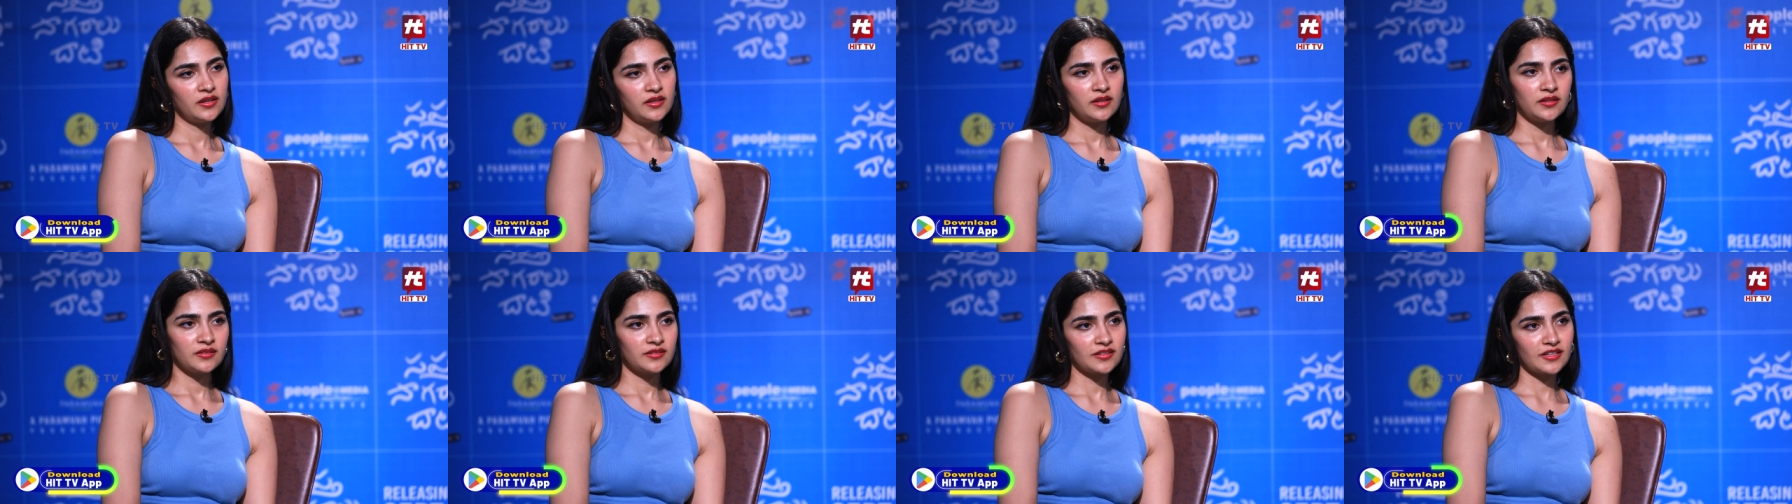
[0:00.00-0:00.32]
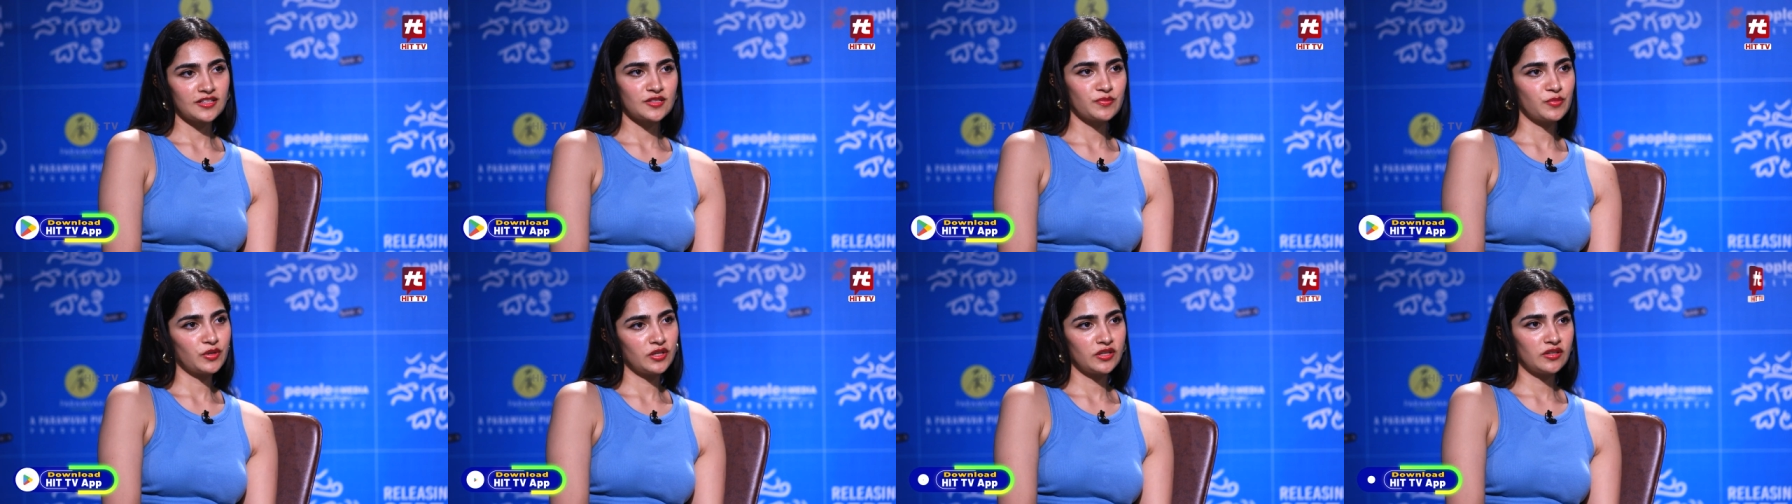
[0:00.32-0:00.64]

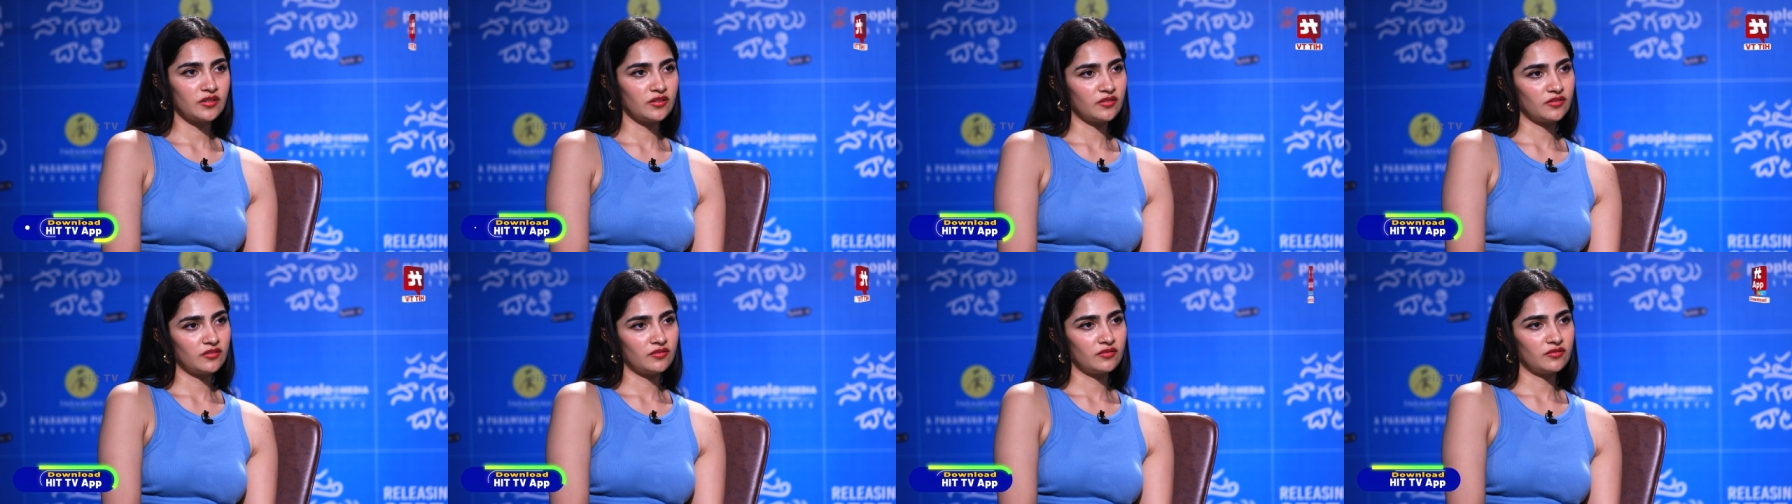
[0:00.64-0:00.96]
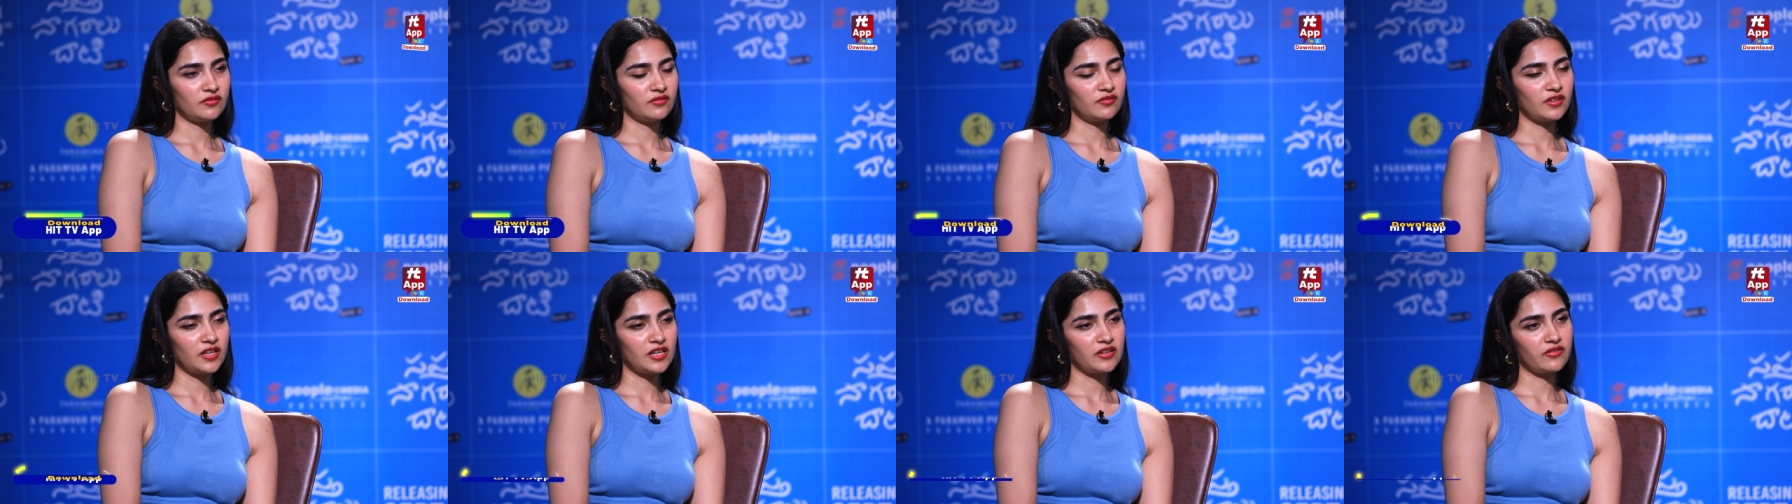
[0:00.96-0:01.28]
that's been
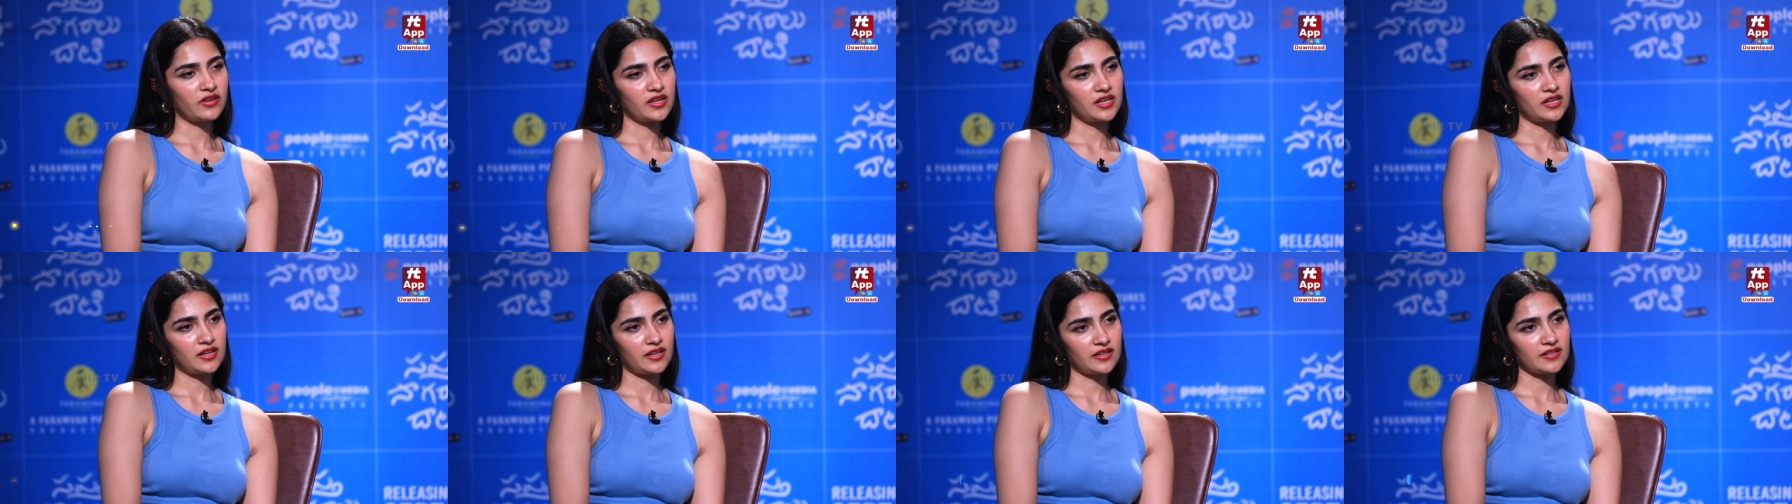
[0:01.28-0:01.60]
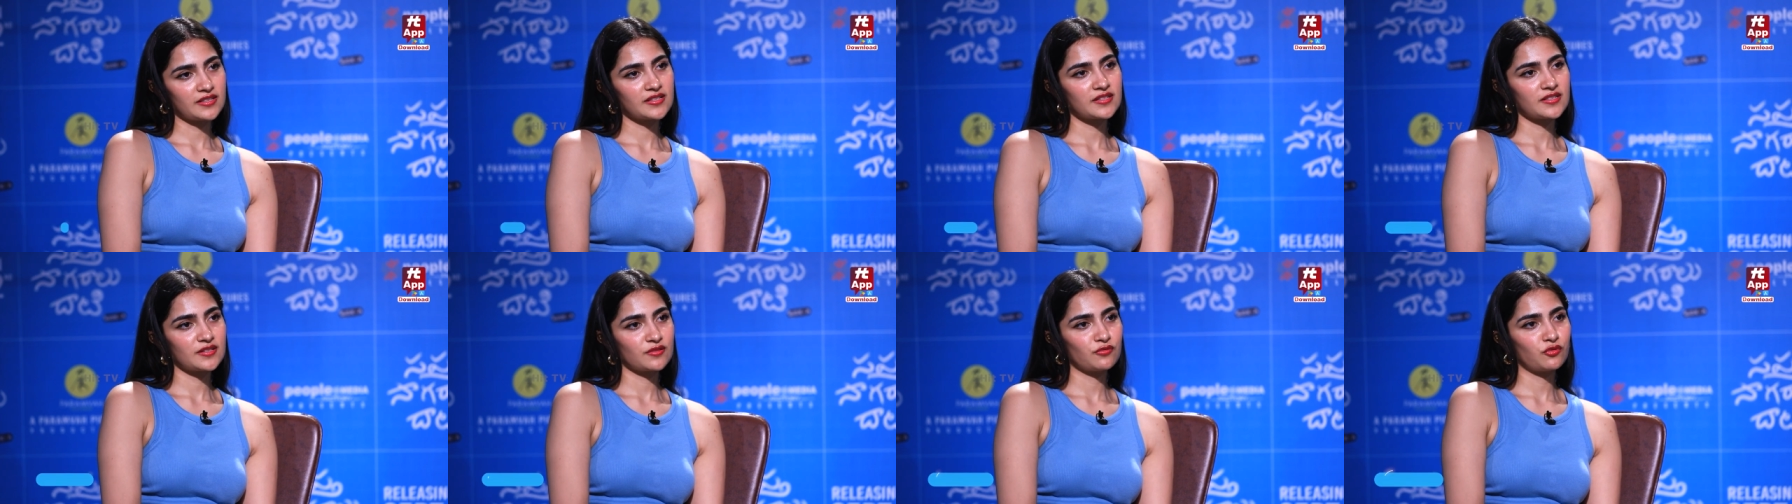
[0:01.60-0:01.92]
very, very nice
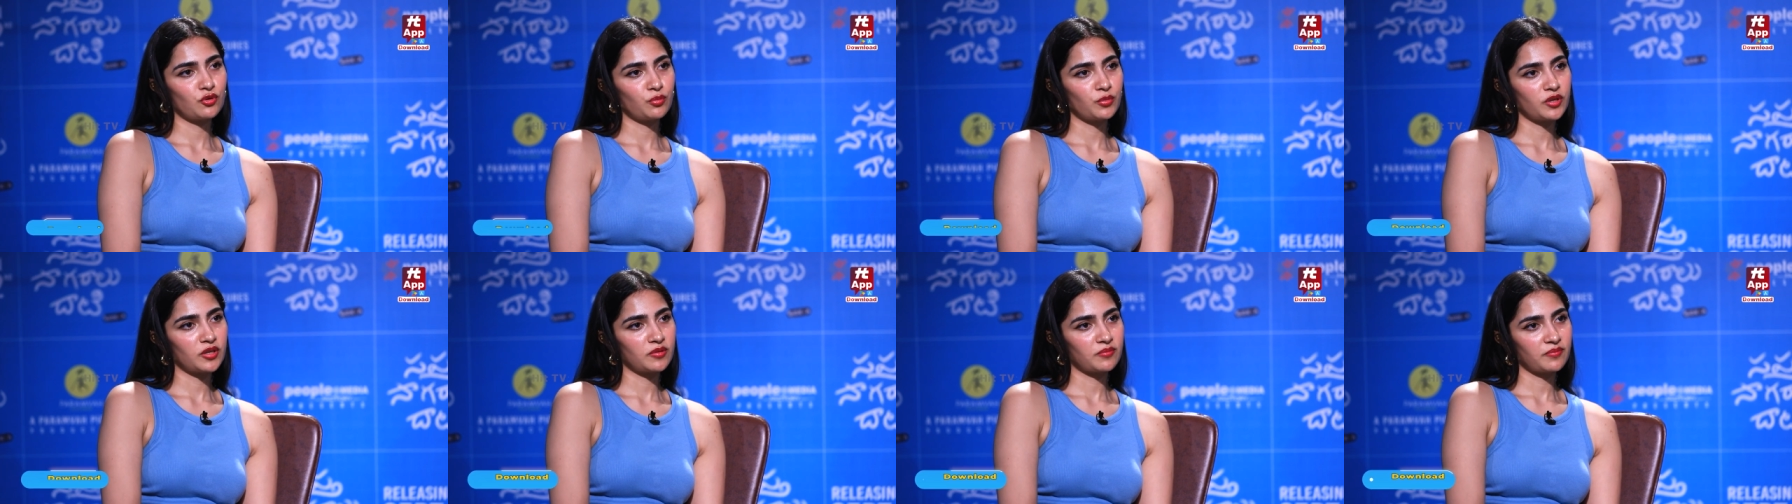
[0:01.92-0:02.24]
for me.